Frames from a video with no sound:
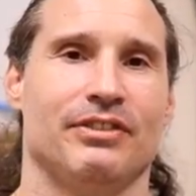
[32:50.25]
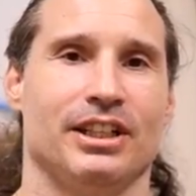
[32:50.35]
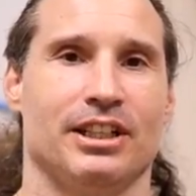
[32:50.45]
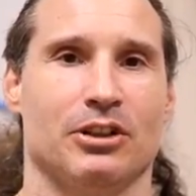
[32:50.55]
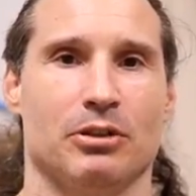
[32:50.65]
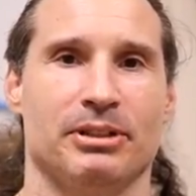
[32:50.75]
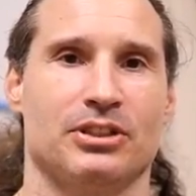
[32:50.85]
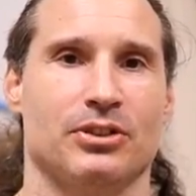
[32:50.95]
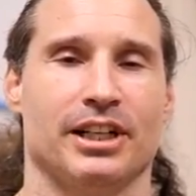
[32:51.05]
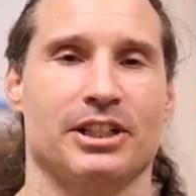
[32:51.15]
If you need to get a hold of me,
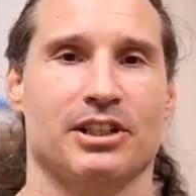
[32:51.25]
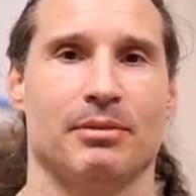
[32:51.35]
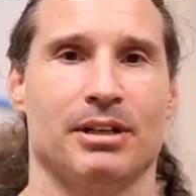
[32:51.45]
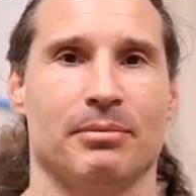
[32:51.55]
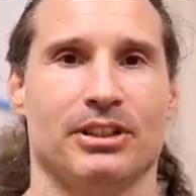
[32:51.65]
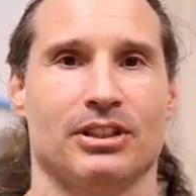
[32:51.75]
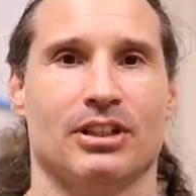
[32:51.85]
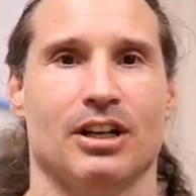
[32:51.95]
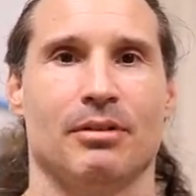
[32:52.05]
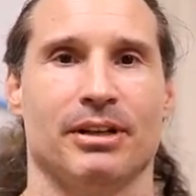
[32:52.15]
just go to
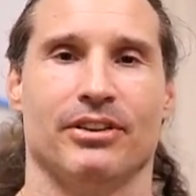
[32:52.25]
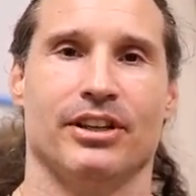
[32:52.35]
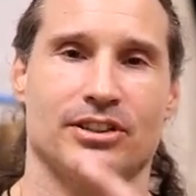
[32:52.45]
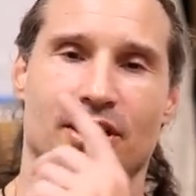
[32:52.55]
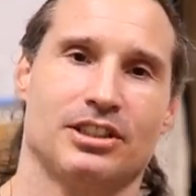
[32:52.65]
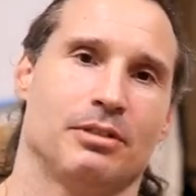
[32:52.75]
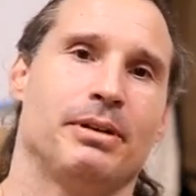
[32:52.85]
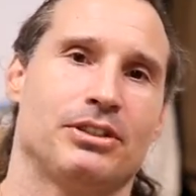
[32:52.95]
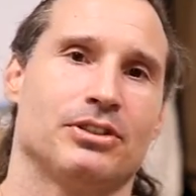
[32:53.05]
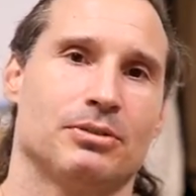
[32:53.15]
naturalgallantbodybuilding.com. And thanks a lot to the
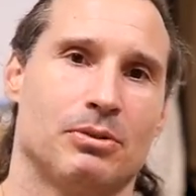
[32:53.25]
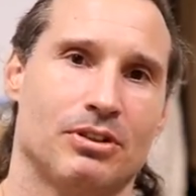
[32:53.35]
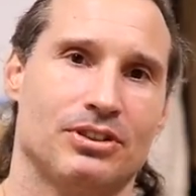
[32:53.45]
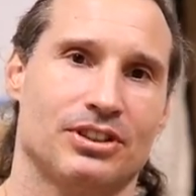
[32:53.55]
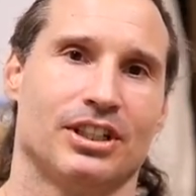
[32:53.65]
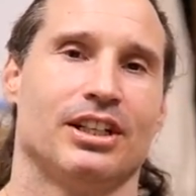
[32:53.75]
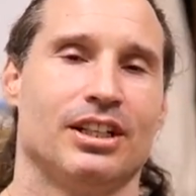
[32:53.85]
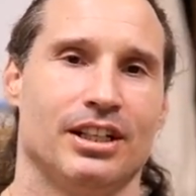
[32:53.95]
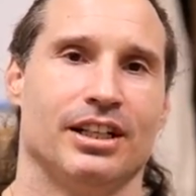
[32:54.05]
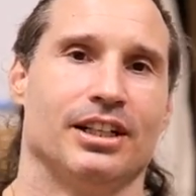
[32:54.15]
Patreon supporters.
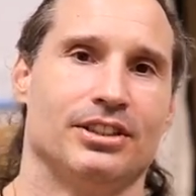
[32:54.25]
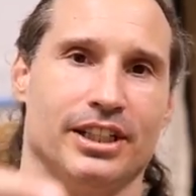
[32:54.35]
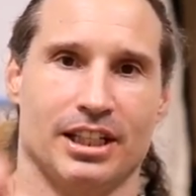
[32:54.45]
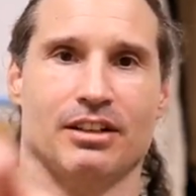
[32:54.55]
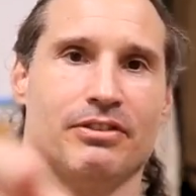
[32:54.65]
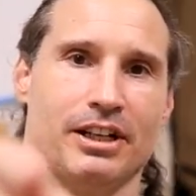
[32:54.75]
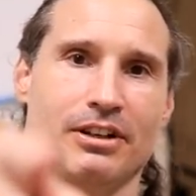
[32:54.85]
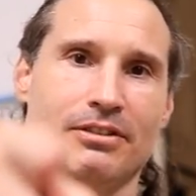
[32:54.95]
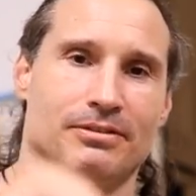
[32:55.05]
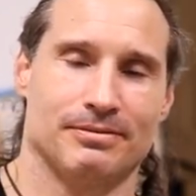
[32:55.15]
And take care for
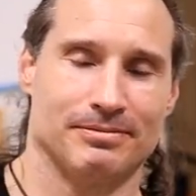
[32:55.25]
now.